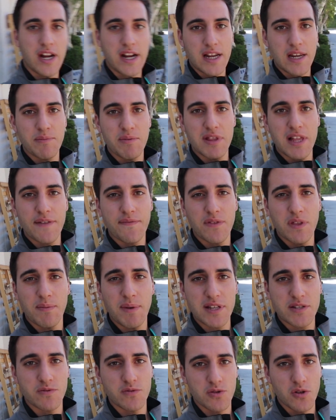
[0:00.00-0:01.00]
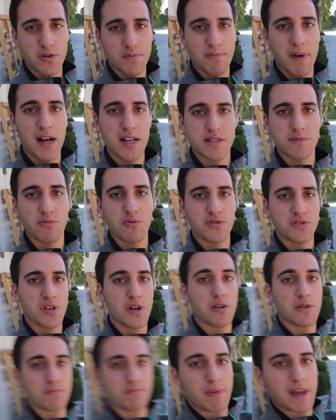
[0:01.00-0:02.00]
not going to be left with the best results possible.
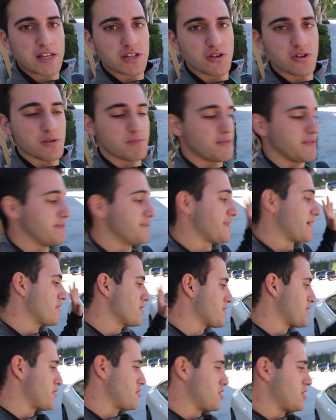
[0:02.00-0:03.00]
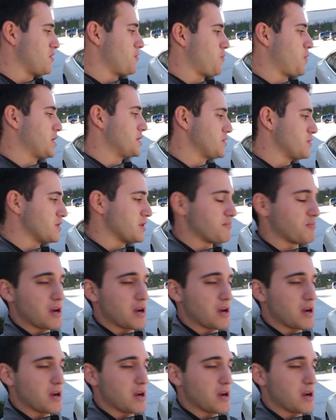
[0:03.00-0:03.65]
So make sure you be very thorough when doing the